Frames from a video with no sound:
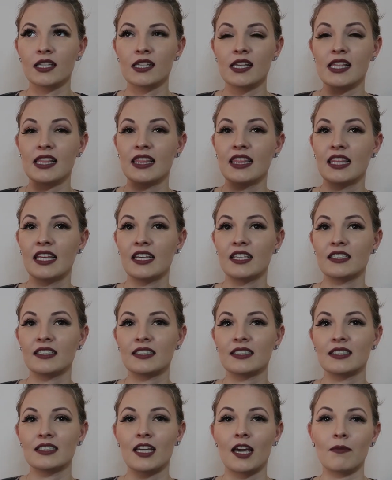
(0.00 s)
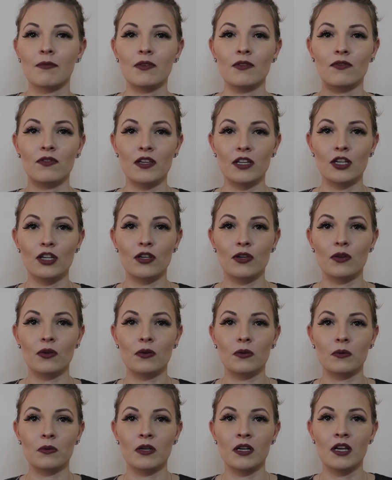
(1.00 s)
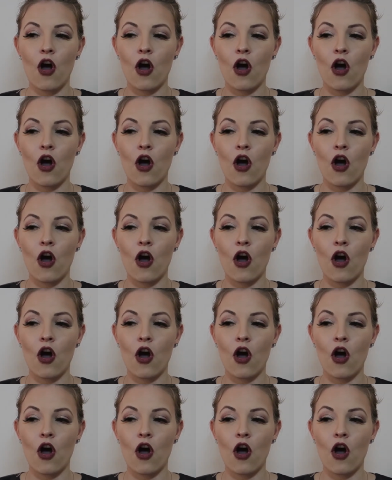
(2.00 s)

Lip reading: this type of video.